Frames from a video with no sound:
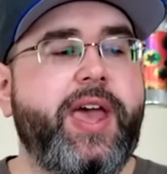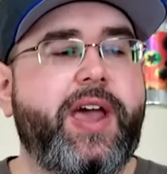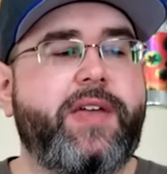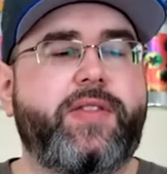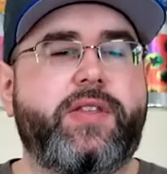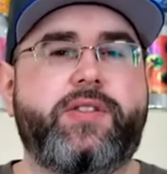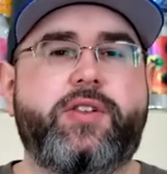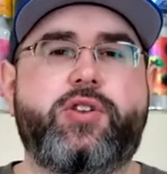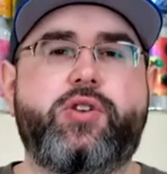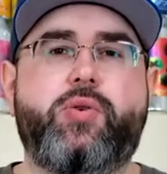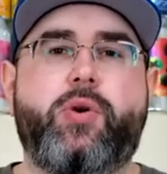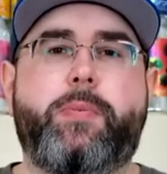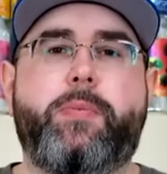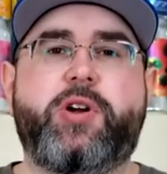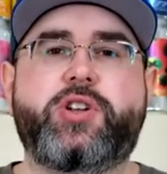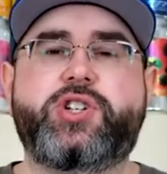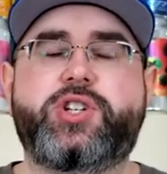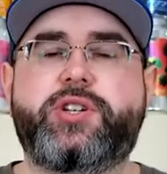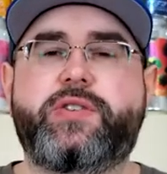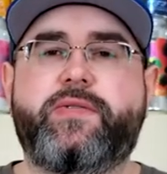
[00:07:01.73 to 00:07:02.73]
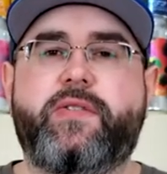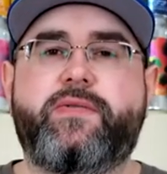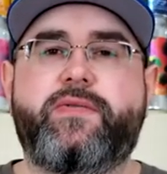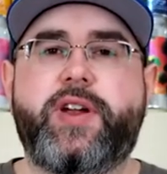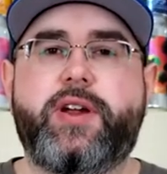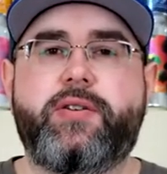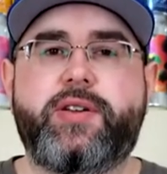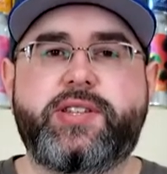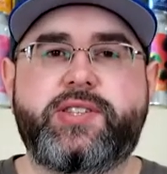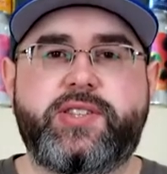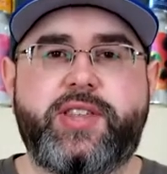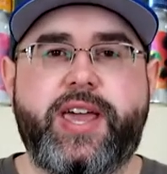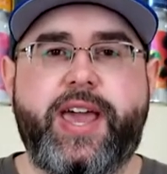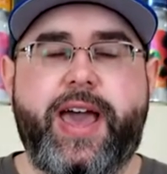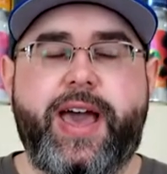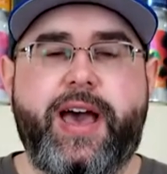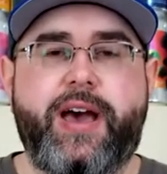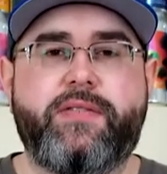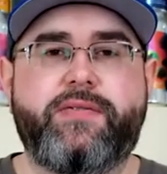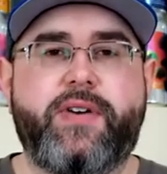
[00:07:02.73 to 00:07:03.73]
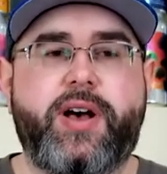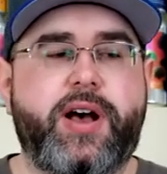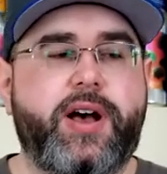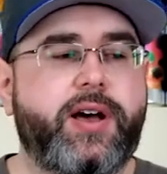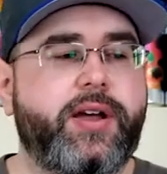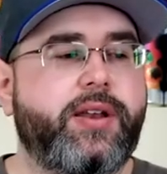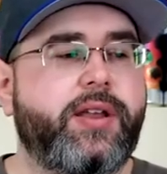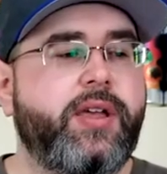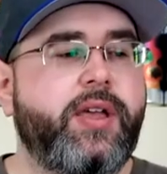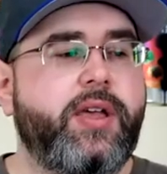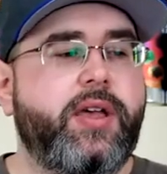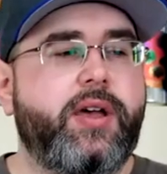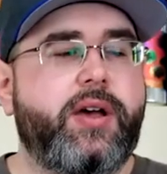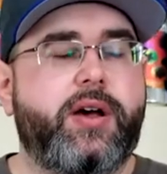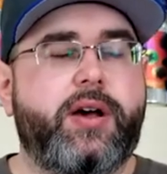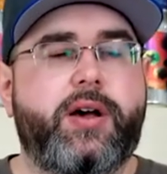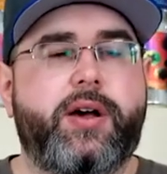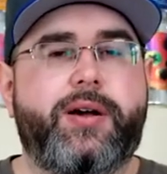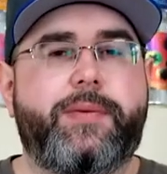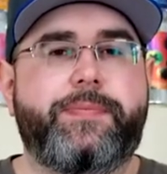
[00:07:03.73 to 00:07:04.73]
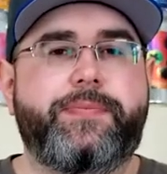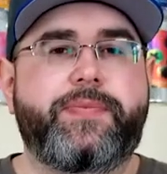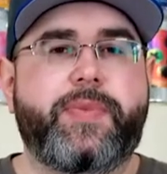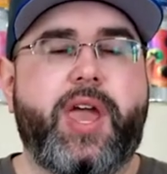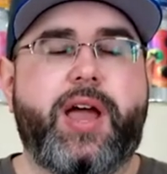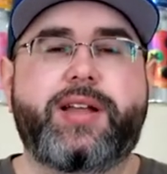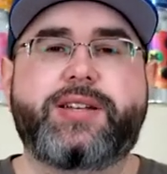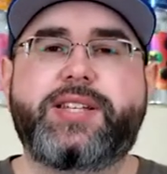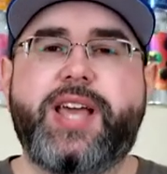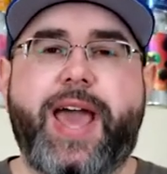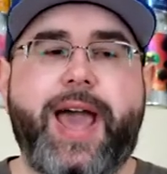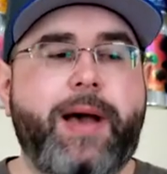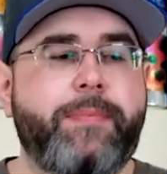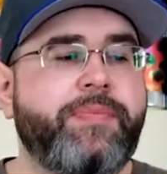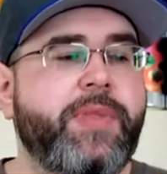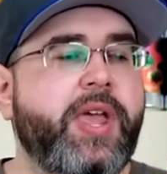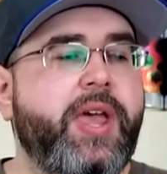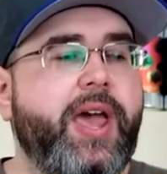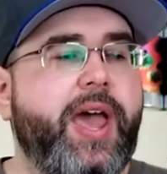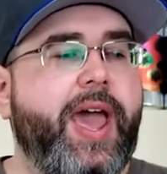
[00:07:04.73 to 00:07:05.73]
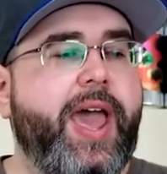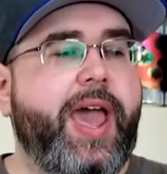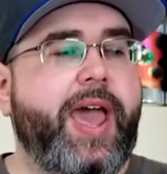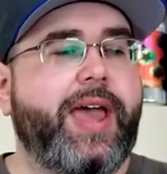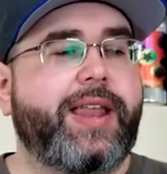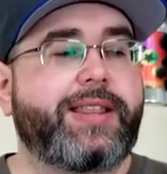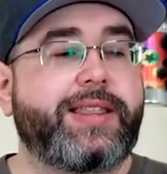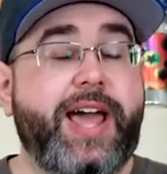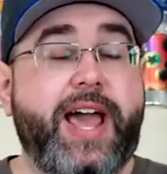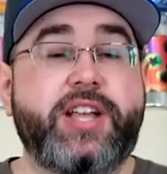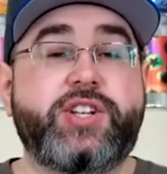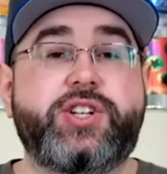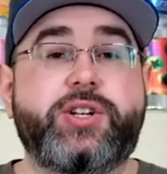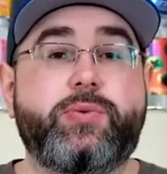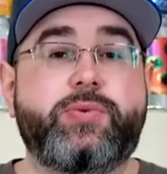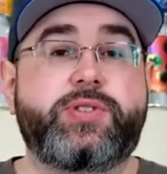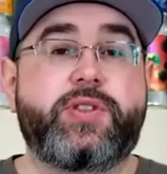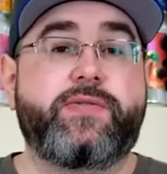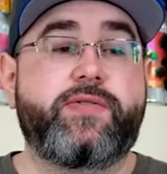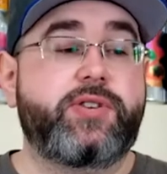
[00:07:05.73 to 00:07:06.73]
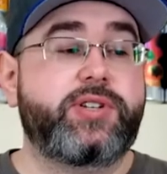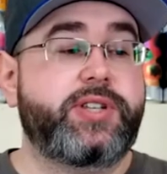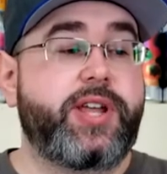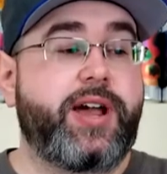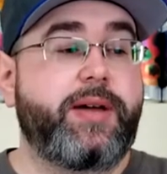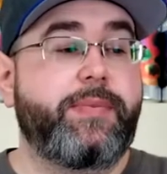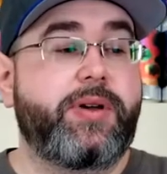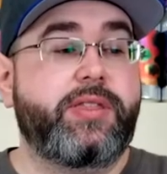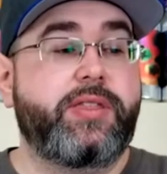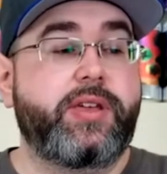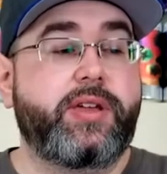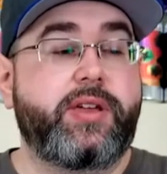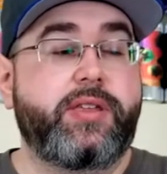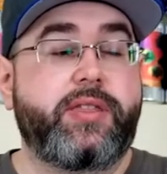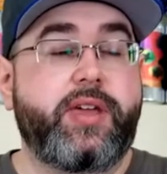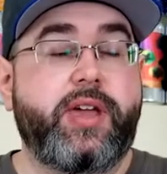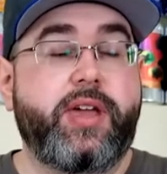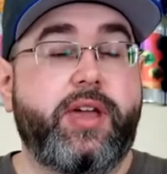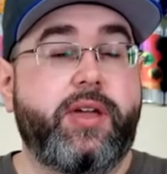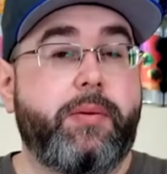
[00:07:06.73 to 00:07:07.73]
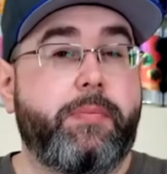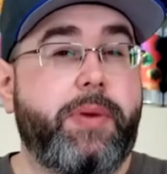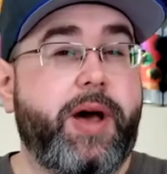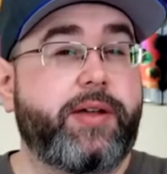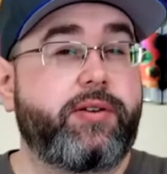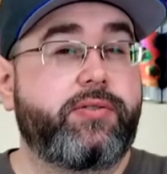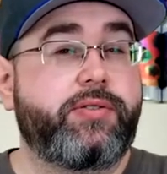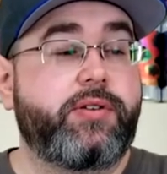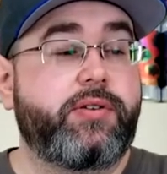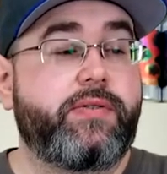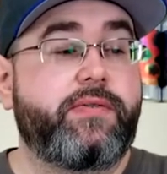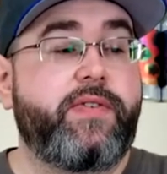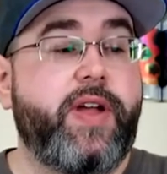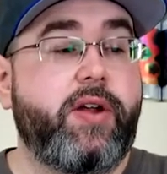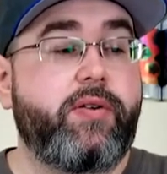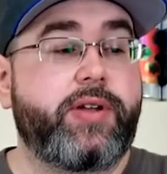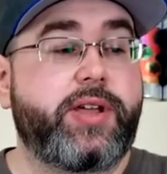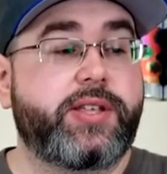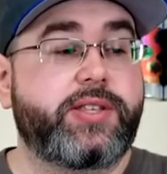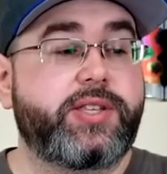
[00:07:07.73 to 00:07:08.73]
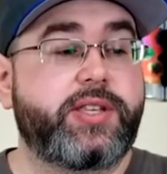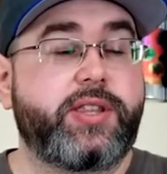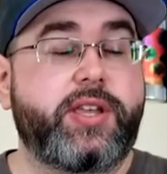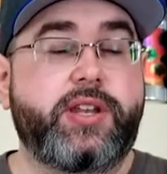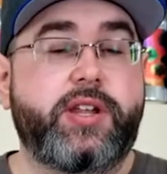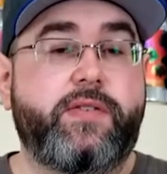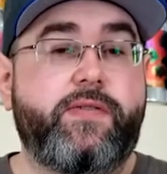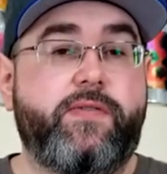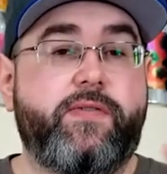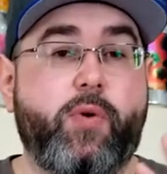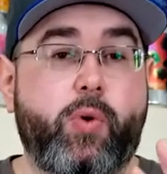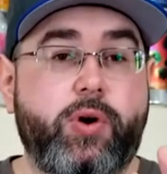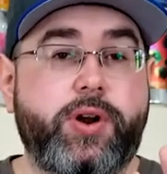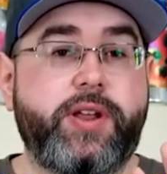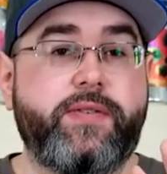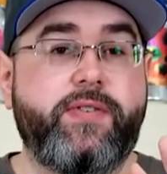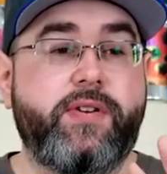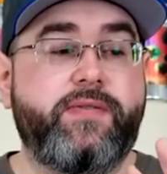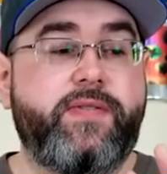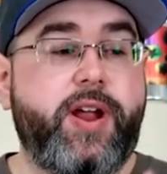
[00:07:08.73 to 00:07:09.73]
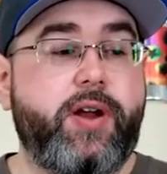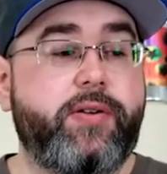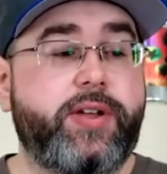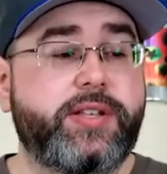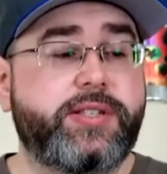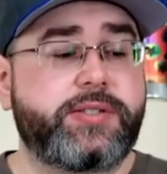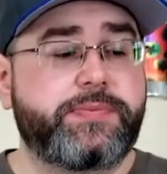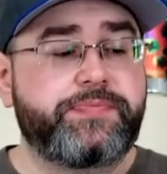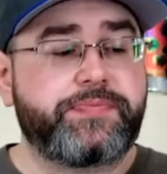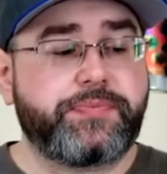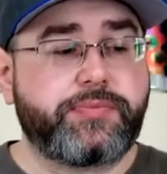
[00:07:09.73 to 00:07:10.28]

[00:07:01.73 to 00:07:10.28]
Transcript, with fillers: and then they do a bunch of different variants they have on tap. And last year was the first time I think they bottled their variants, and they did 4 different variants.